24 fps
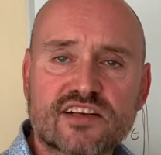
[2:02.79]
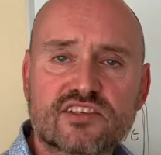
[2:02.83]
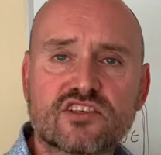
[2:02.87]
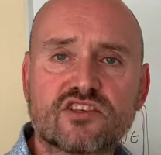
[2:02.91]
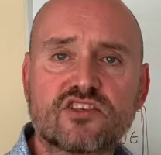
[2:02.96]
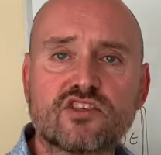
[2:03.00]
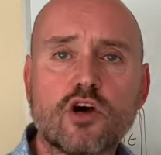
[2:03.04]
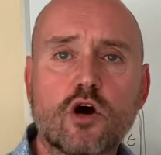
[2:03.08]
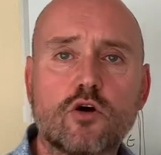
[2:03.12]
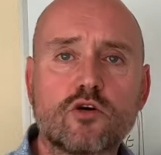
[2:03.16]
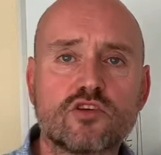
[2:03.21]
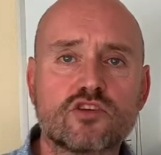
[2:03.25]
It's
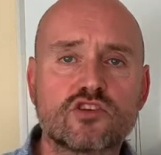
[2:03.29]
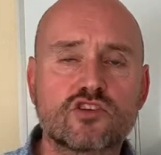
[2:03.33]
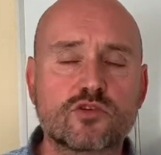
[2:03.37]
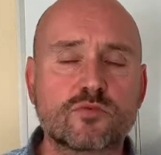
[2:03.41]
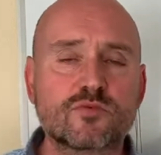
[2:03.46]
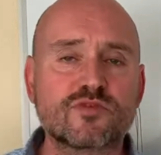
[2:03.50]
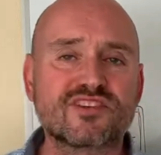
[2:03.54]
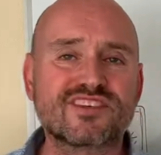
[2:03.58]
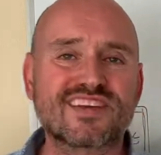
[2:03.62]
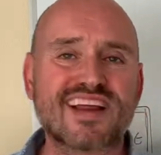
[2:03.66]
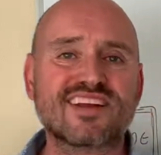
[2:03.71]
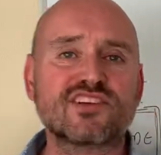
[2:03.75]
known as
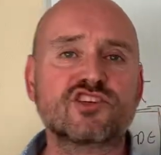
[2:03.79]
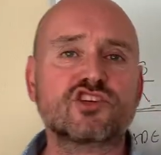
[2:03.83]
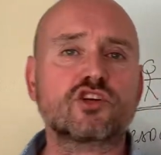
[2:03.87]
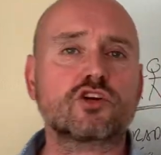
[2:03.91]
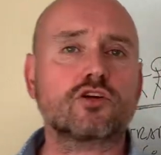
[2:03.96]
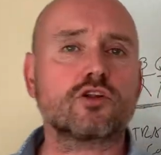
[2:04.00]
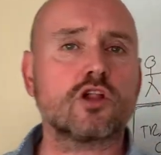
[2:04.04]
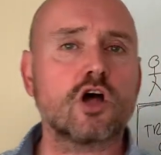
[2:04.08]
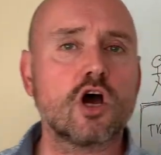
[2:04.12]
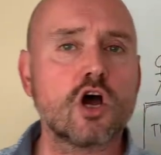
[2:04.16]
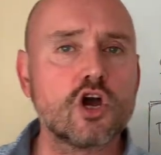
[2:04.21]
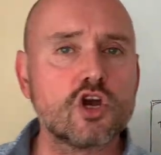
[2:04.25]

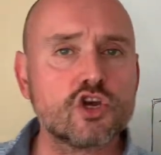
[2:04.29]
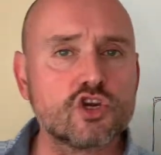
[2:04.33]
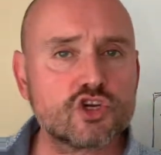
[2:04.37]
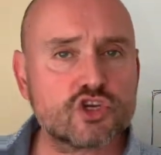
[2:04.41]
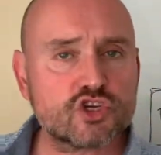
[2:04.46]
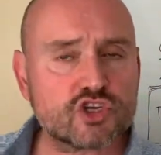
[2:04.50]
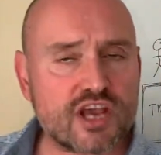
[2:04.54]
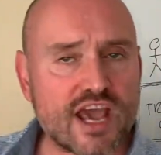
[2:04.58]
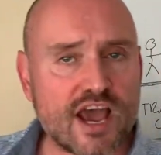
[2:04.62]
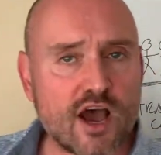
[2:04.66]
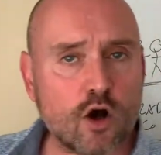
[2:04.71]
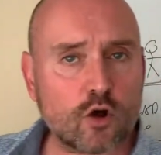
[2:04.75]
substantial
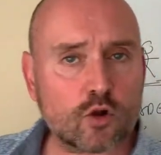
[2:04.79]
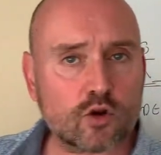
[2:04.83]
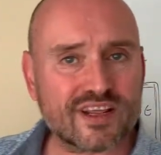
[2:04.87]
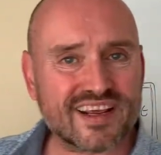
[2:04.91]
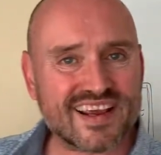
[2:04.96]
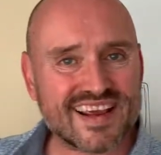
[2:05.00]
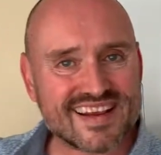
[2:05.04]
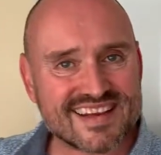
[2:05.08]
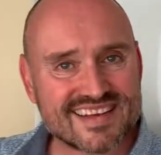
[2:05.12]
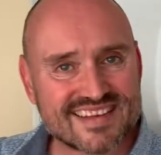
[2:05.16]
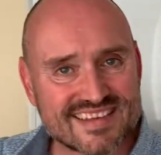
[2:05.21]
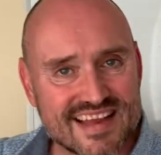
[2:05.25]
shareholding
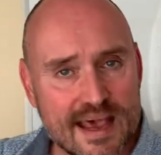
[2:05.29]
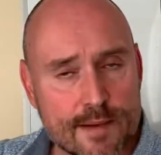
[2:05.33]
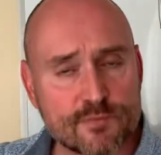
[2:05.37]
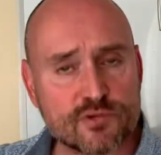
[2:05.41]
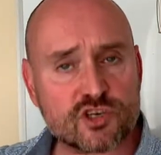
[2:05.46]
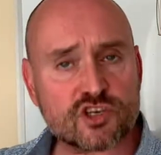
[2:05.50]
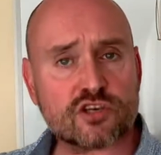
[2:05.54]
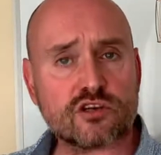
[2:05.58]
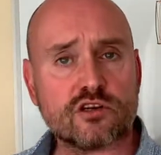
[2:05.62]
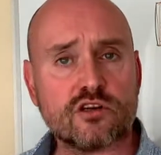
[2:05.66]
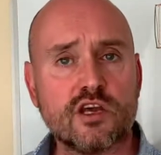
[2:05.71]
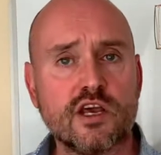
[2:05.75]

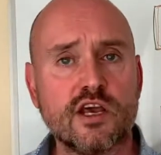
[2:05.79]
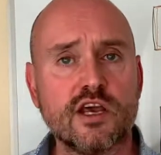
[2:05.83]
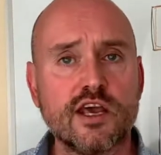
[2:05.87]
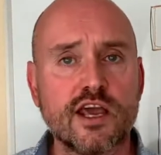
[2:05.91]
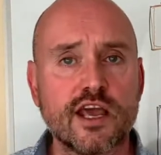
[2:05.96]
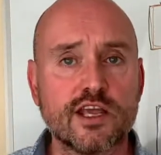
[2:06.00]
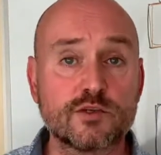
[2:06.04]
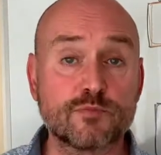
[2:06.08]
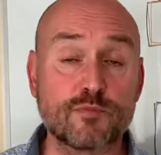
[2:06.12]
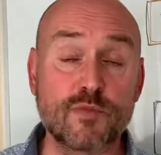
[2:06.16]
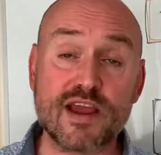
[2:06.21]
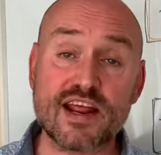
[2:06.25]
exemption.
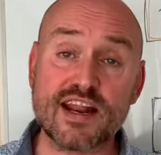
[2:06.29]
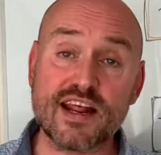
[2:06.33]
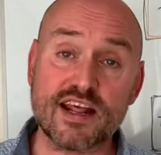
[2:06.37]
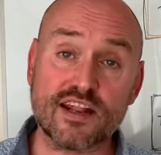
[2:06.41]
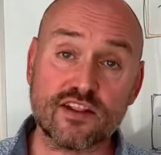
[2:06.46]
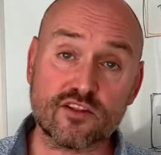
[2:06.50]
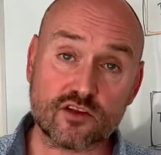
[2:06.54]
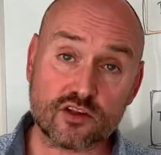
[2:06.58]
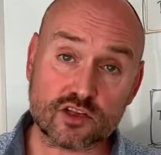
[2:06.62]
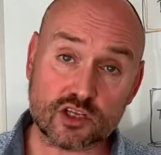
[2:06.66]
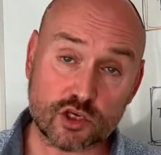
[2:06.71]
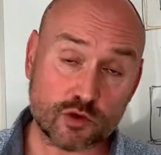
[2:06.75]
It's been
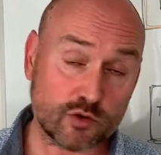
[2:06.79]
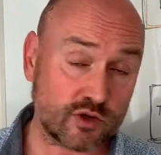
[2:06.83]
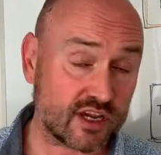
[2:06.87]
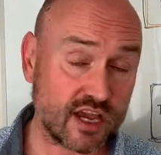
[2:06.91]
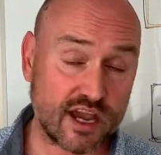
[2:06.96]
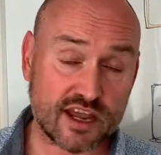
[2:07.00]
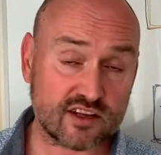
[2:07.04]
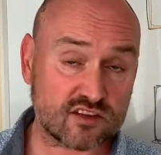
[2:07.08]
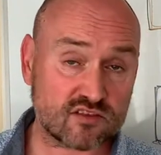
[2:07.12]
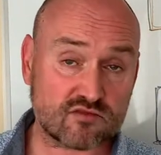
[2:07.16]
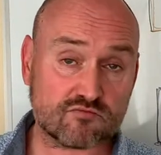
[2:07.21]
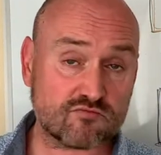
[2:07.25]
in the
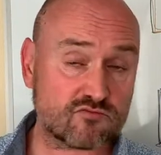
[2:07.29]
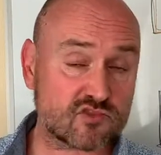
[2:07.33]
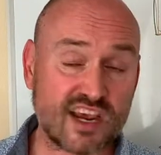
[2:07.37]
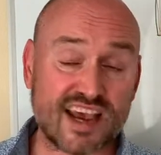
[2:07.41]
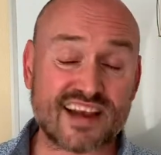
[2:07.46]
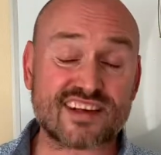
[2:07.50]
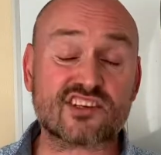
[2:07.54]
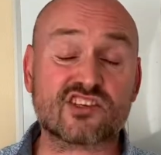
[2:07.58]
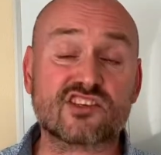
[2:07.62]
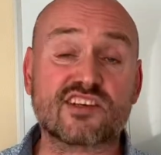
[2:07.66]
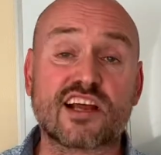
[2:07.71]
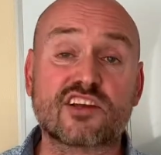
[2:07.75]
UK
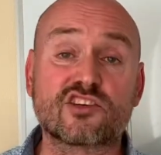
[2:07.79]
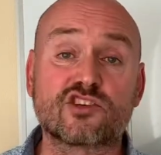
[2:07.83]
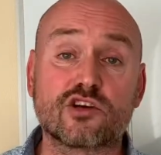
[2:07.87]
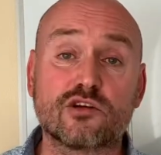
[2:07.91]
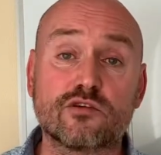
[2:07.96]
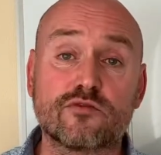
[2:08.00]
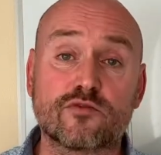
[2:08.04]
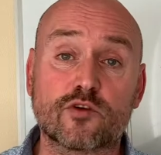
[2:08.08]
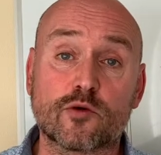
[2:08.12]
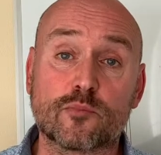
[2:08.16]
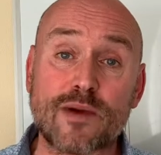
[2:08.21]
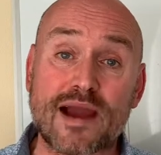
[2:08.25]
tax
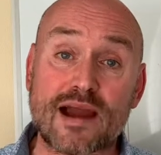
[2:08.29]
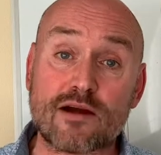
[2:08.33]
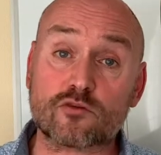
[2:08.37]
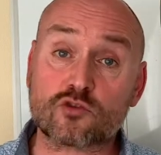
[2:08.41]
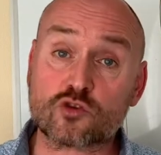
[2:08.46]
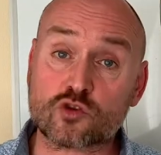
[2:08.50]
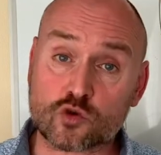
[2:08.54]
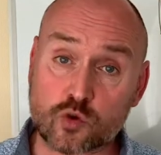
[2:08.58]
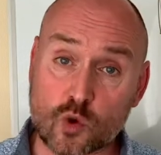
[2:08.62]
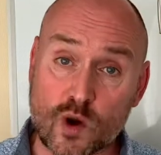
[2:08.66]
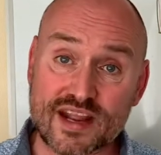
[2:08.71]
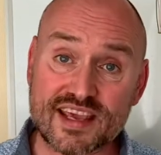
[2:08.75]
statute for about
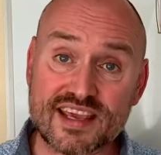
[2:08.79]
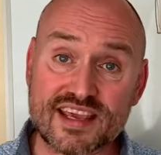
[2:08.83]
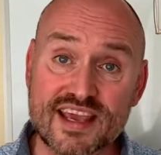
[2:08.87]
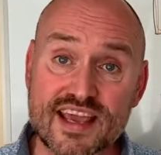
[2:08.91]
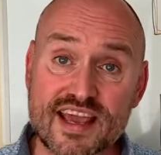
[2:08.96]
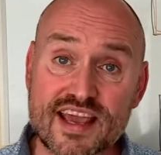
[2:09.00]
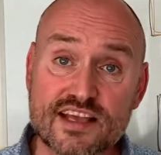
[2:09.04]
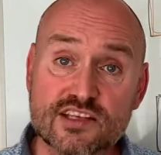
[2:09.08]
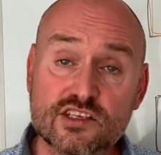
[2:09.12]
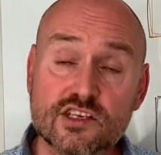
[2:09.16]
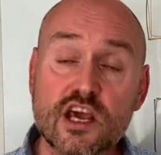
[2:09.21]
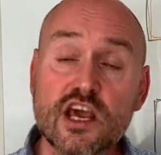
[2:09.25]
20
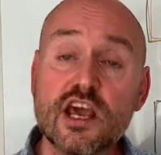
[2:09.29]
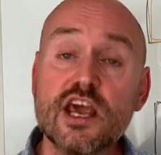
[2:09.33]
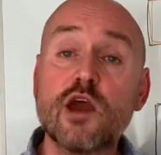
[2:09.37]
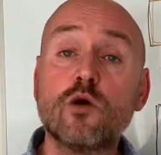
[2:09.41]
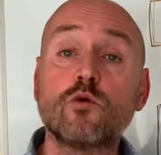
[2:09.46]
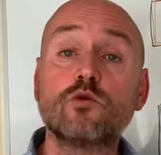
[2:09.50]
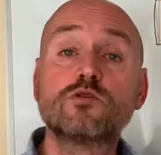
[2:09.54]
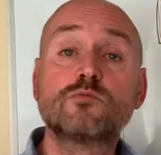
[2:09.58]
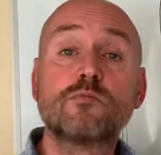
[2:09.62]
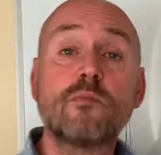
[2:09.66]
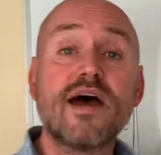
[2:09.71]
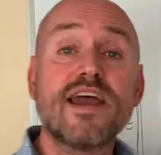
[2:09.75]
years. It
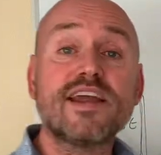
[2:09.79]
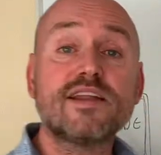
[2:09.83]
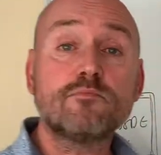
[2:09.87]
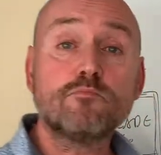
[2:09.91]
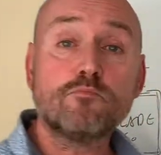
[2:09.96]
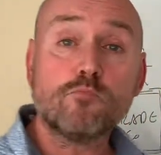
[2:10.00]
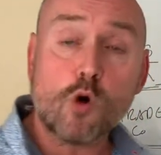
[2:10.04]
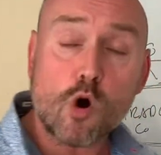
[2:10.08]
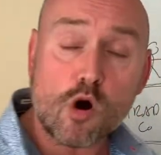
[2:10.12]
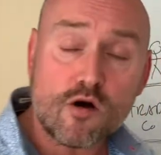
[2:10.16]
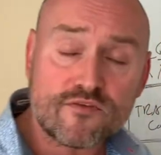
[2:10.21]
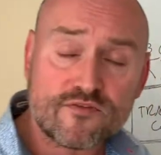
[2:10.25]
was made
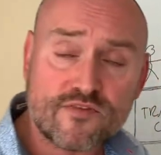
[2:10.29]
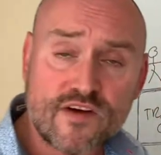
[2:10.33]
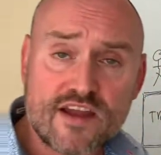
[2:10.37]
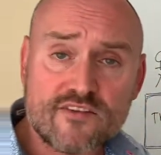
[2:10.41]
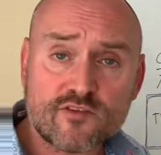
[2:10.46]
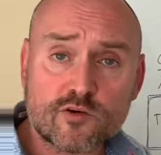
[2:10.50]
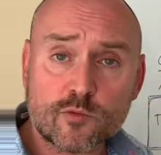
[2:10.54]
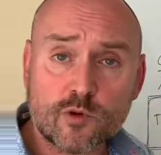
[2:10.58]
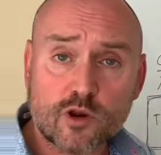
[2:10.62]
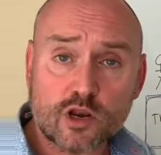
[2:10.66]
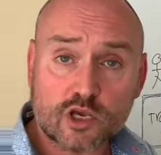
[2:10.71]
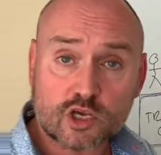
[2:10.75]
more
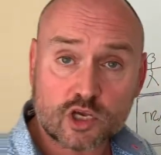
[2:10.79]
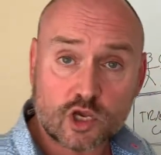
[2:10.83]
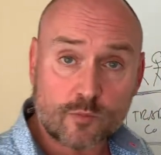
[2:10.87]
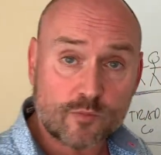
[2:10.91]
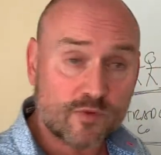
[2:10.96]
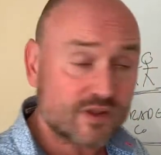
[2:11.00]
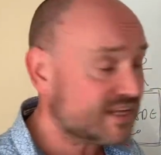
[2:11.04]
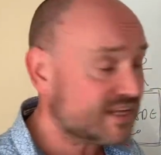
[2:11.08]
favorable a couple of